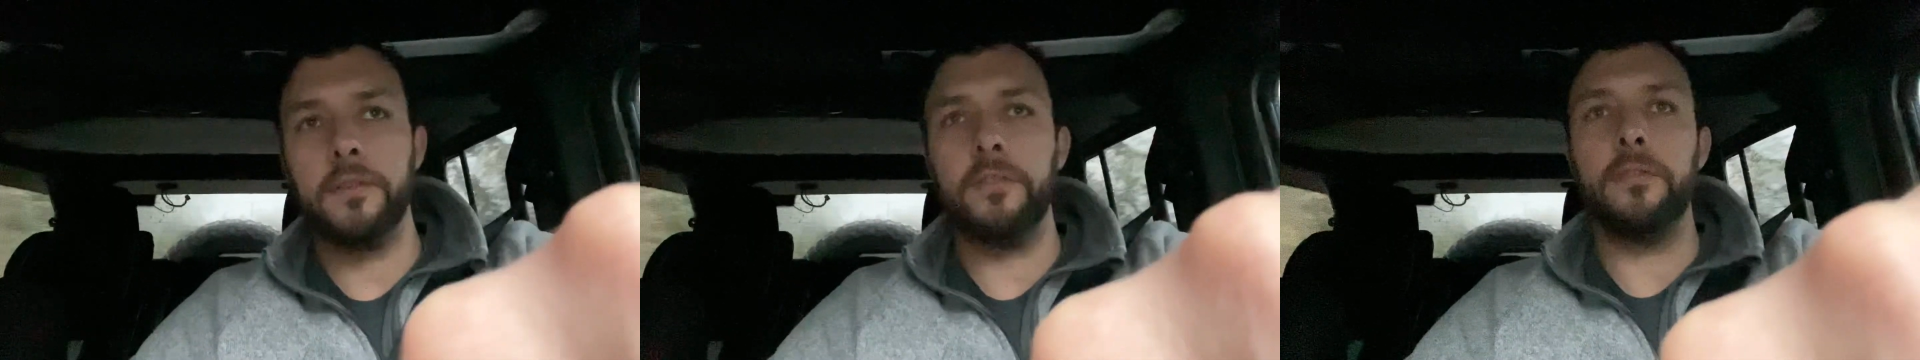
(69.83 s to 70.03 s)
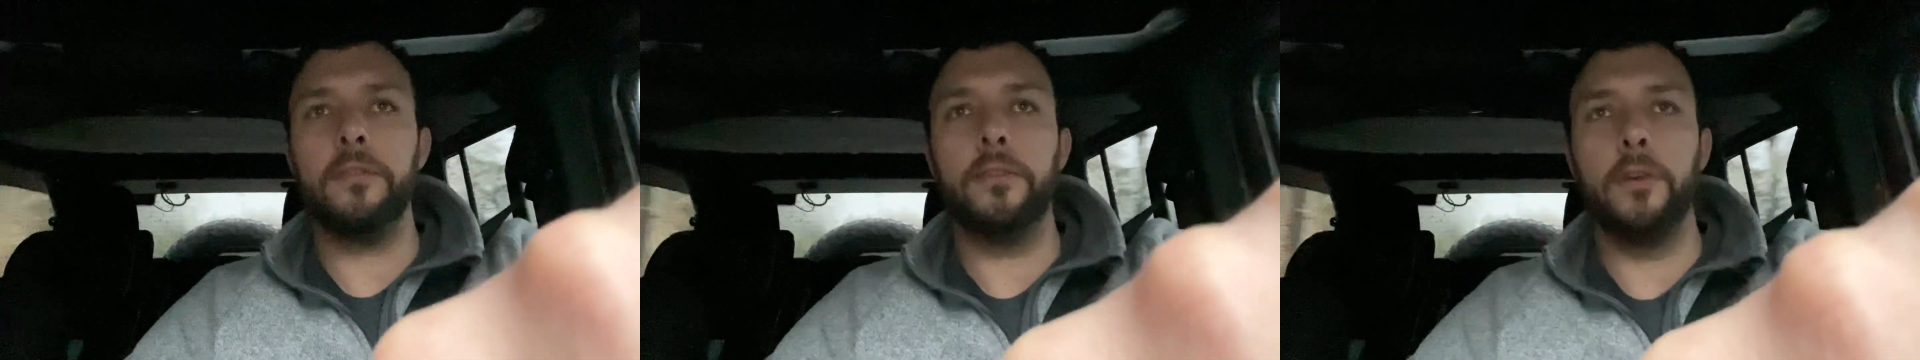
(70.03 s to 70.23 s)

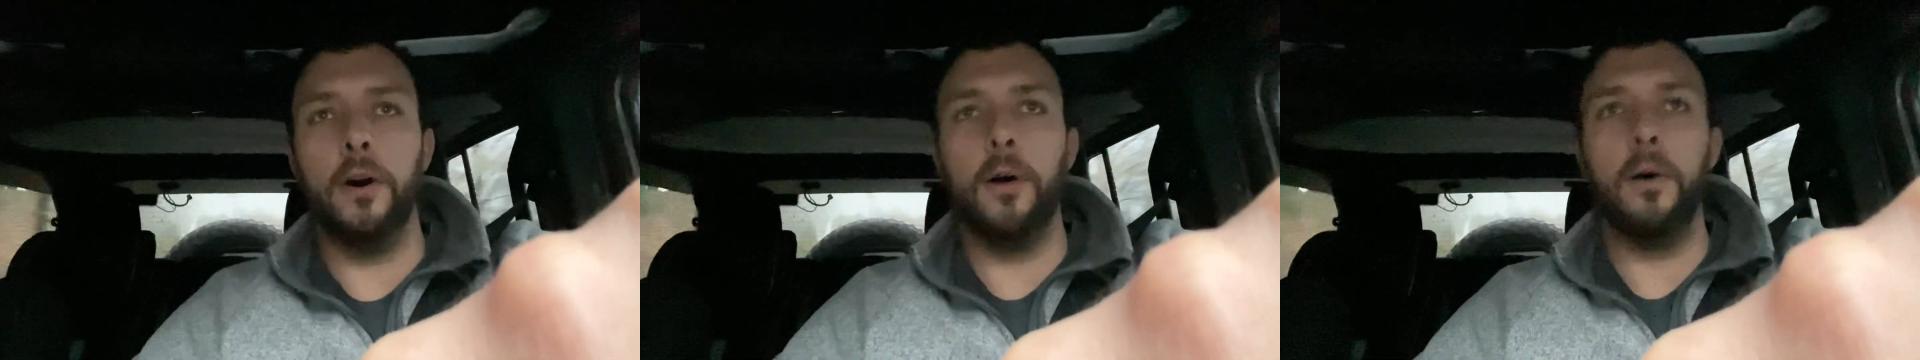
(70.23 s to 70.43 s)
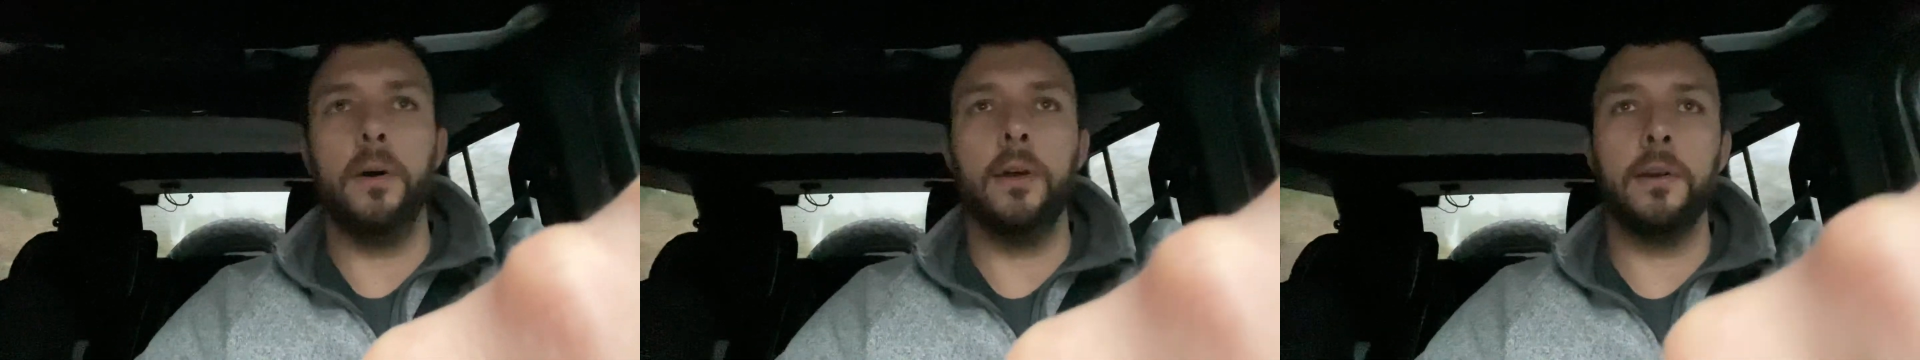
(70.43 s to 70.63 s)

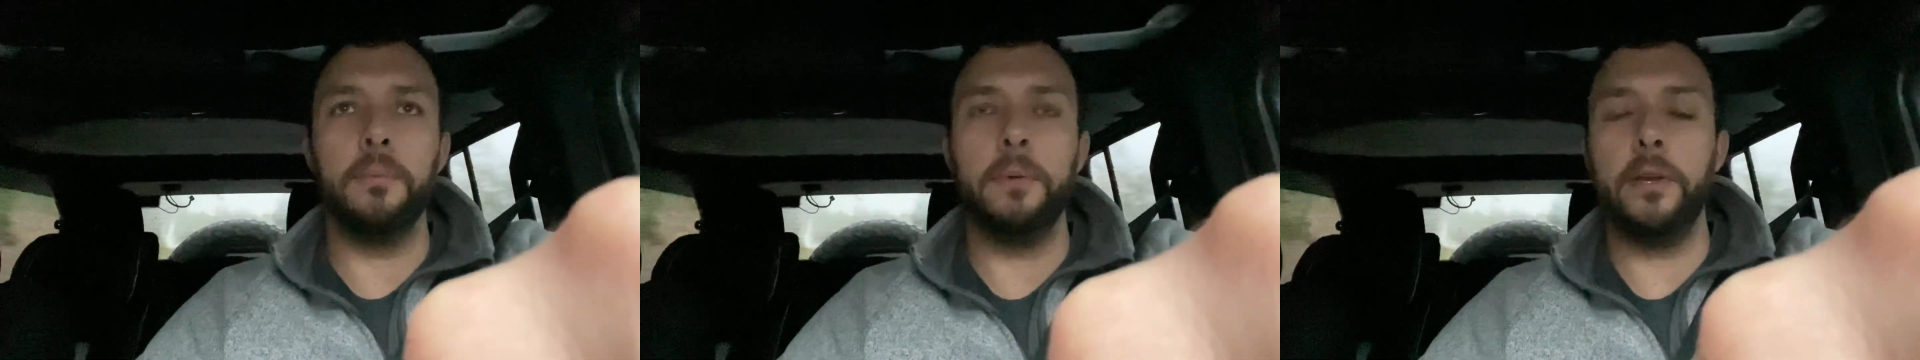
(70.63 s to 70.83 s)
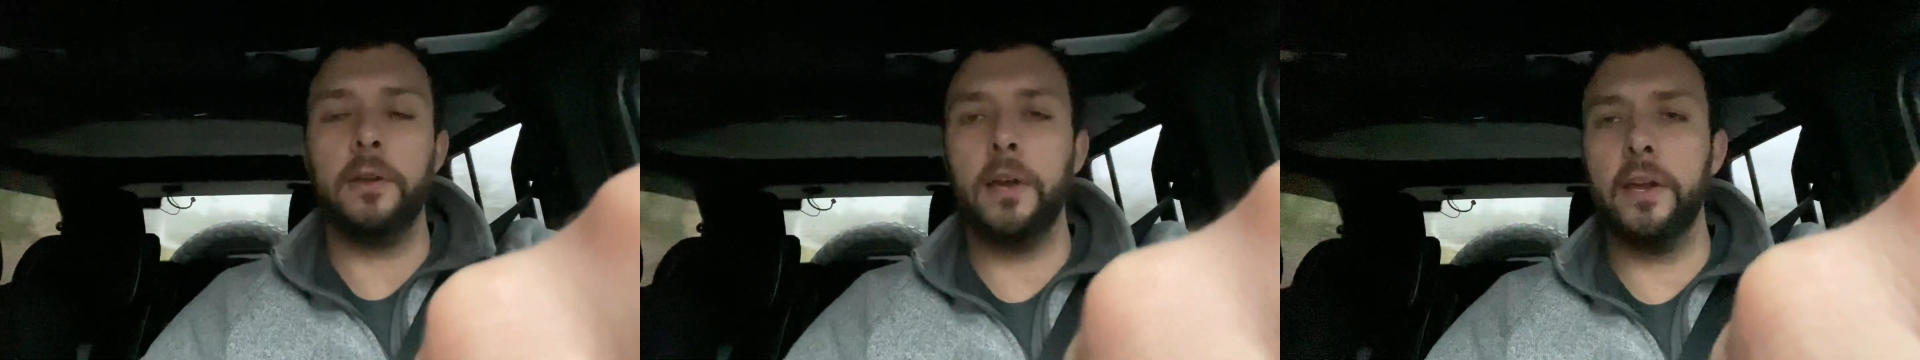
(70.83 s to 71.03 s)
so it'll
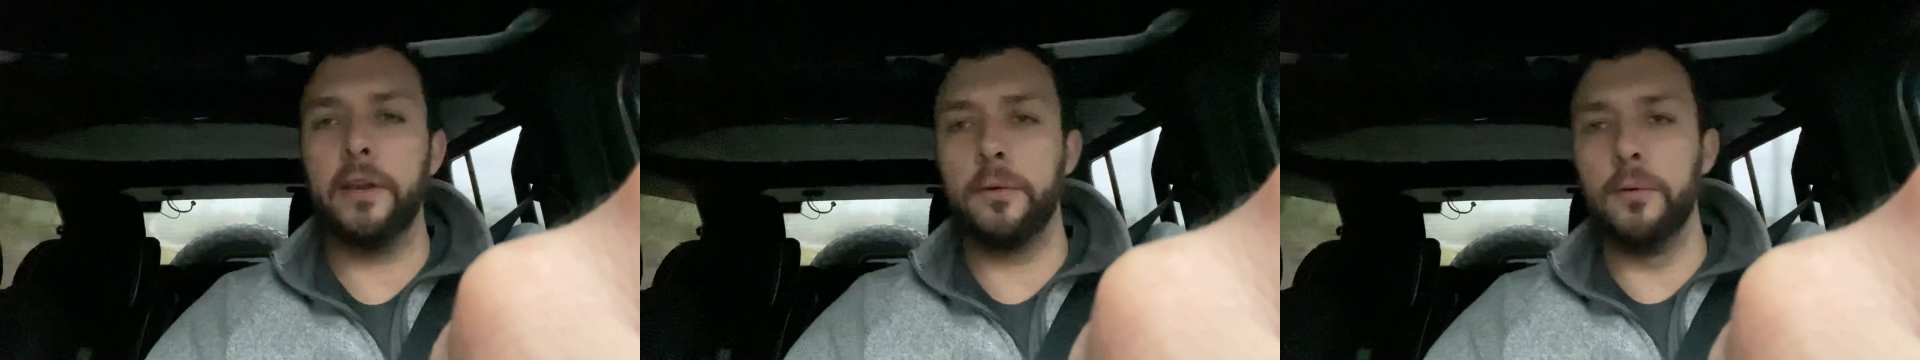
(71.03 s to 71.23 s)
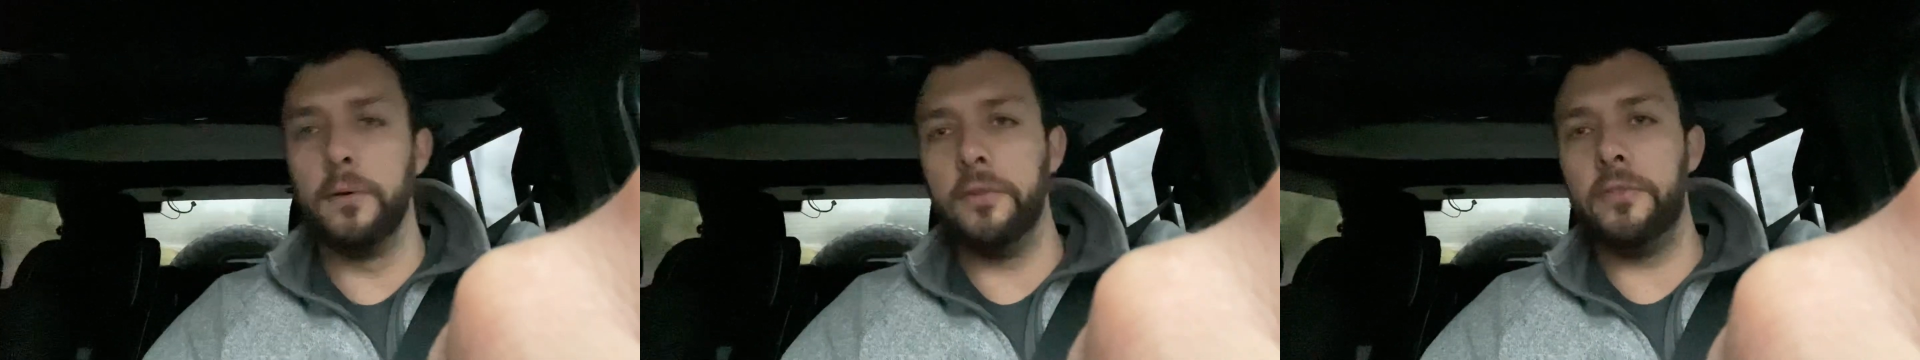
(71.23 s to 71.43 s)
be kind of
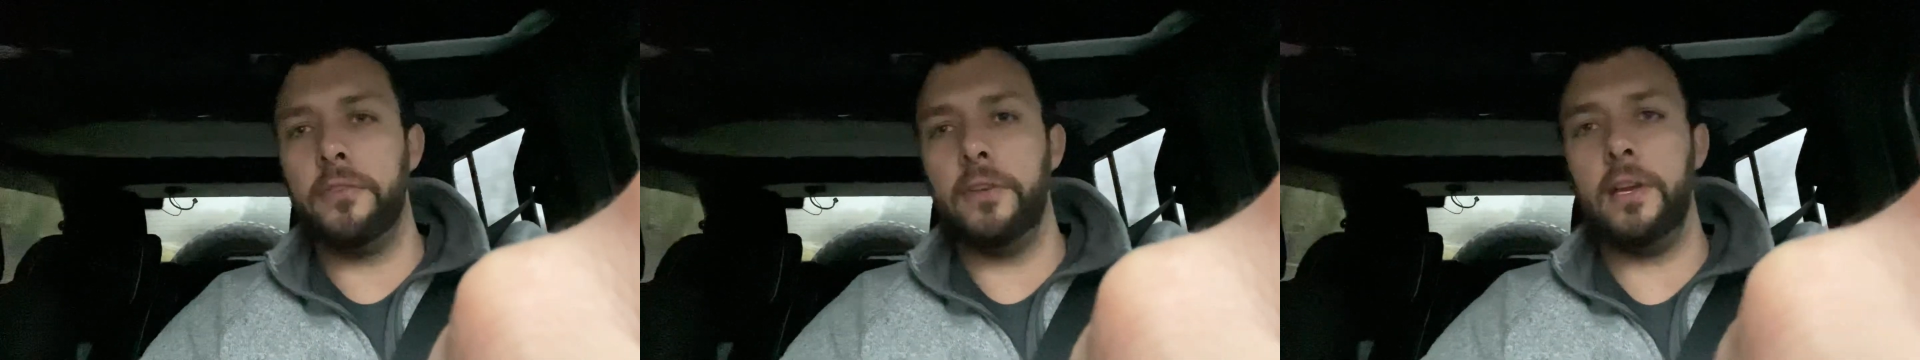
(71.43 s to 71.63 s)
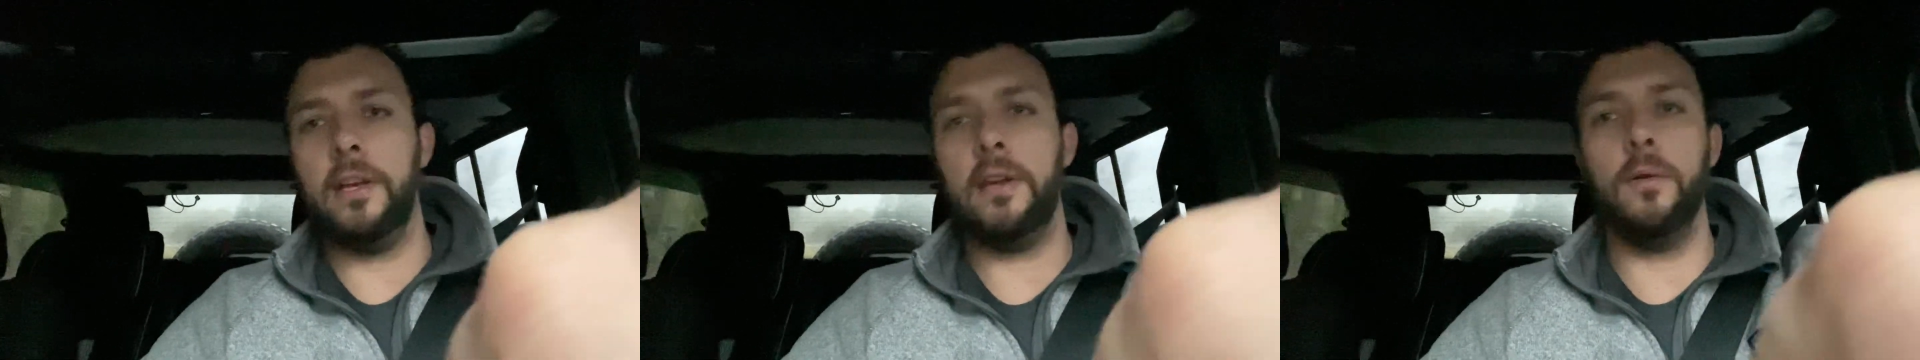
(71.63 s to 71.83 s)
cool to see